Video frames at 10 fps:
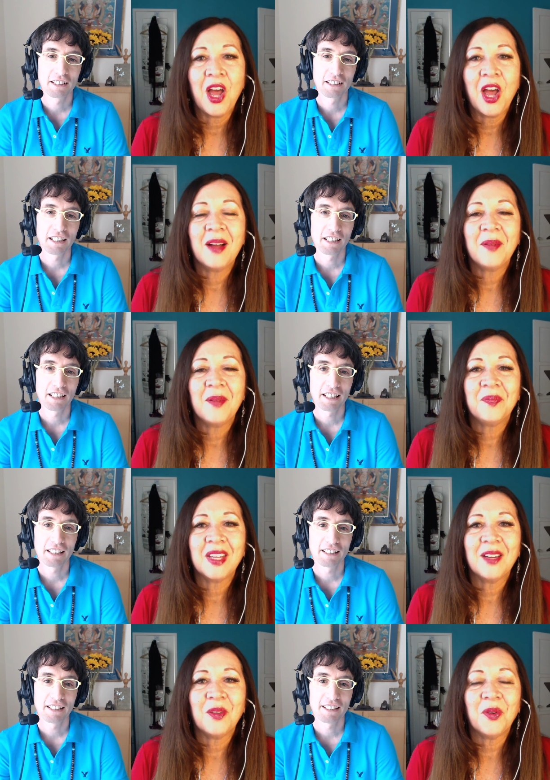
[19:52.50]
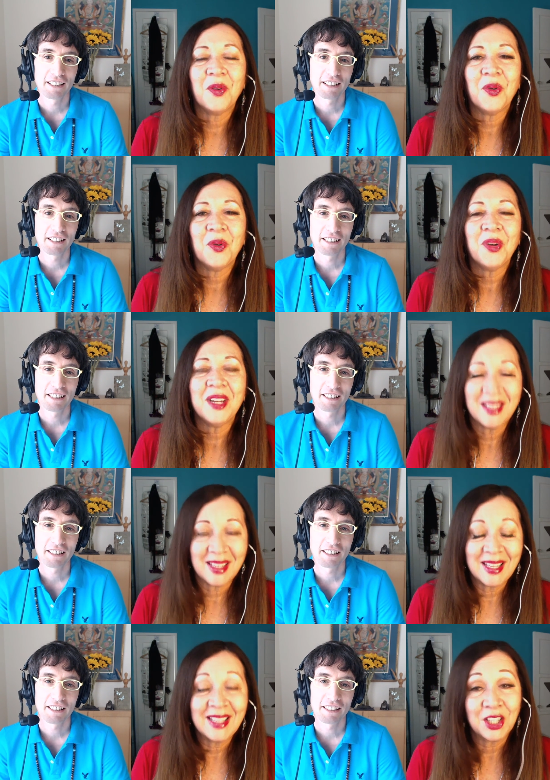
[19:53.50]
Speaker 1: Um, it,
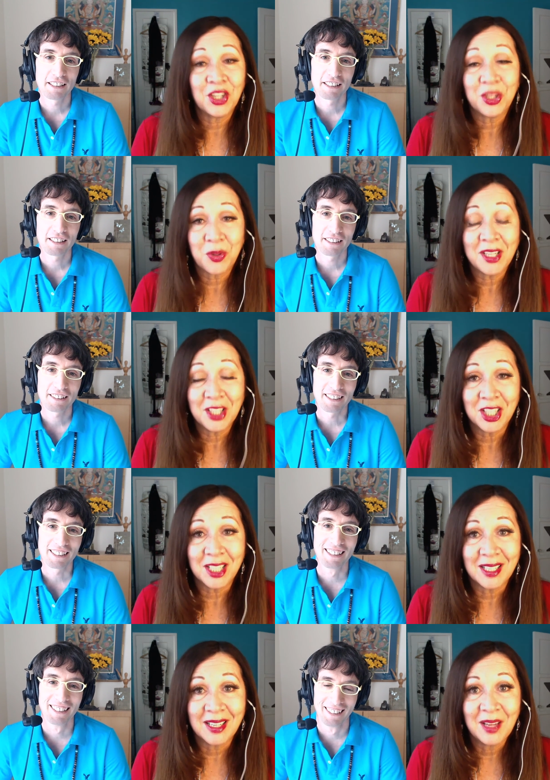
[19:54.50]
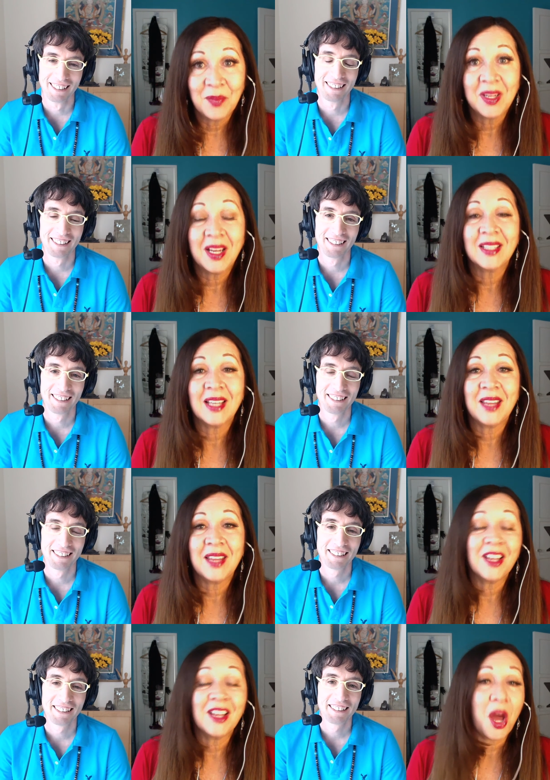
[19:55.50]
it's a good question because I
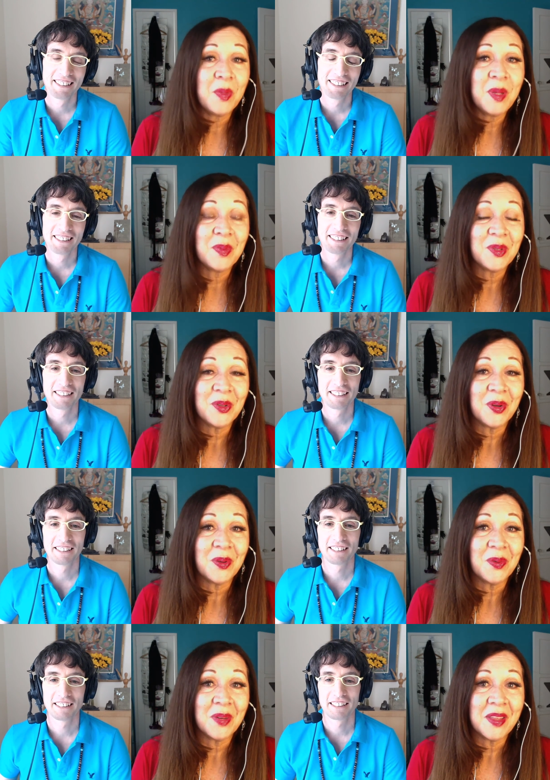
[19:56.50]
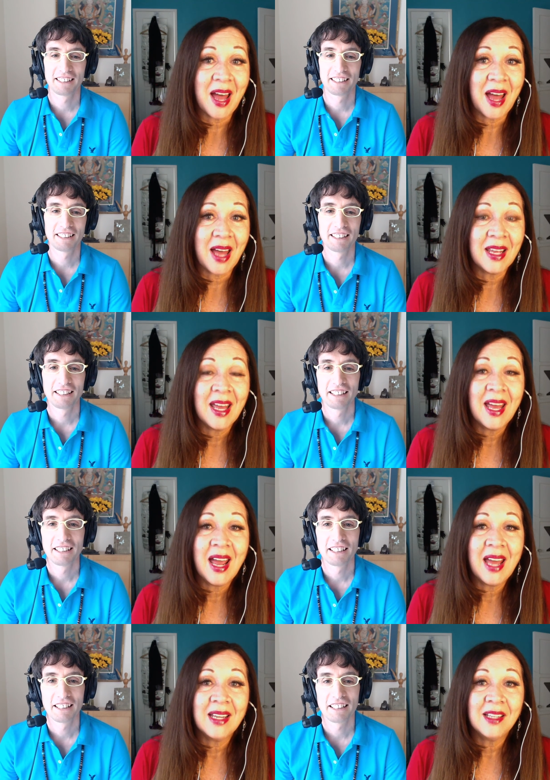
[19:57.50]
think a lot of people struggle with that.
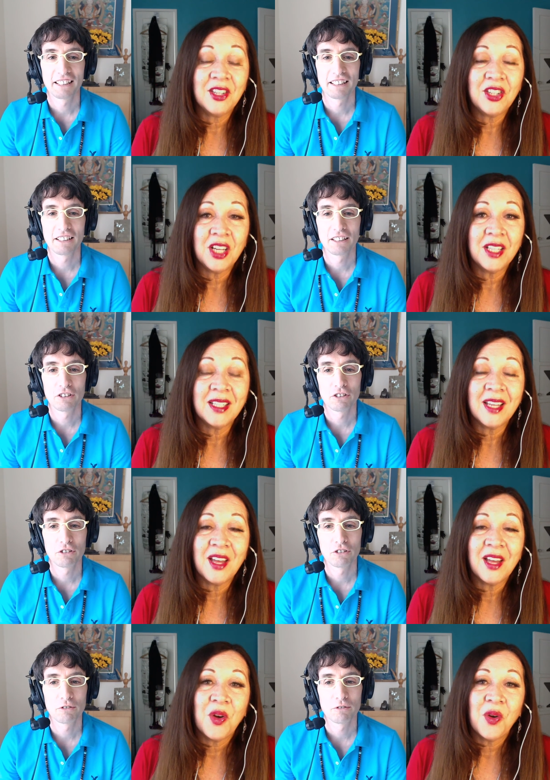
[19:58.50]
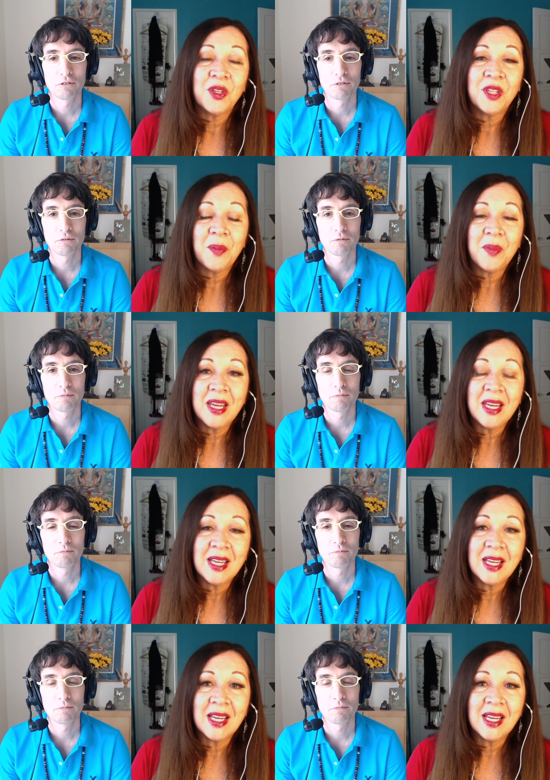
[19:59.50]
And it's just, to me,